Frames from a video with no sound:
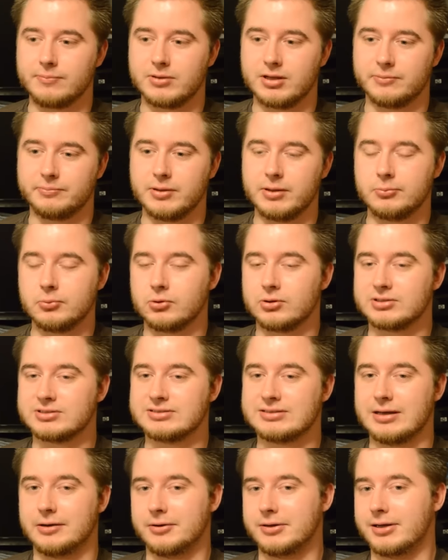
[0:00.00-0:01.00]
that people are
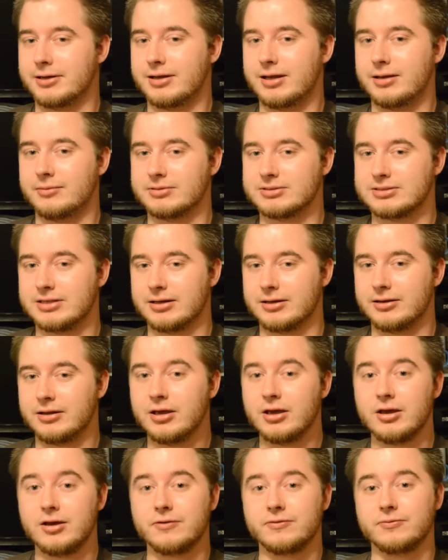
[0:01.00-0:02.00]
selling on Amazon
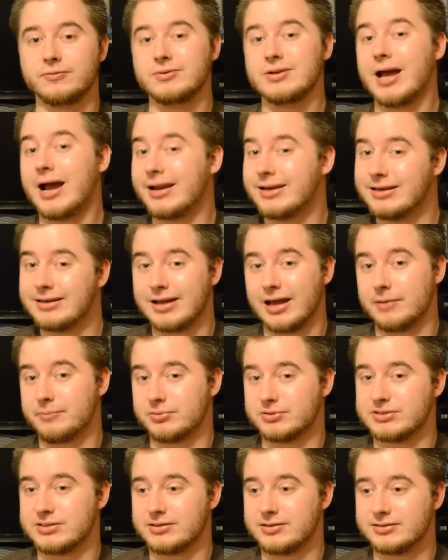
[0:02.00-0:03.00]

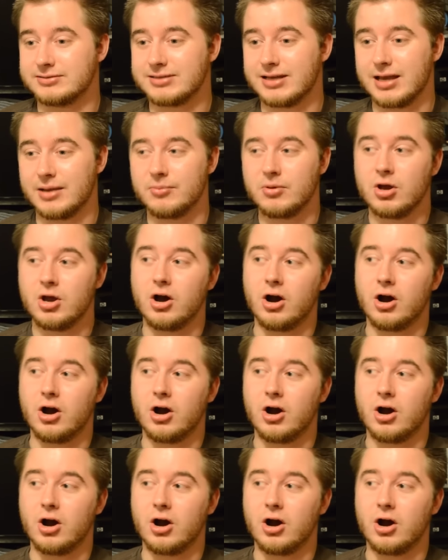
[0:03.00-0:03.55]
99% of the time.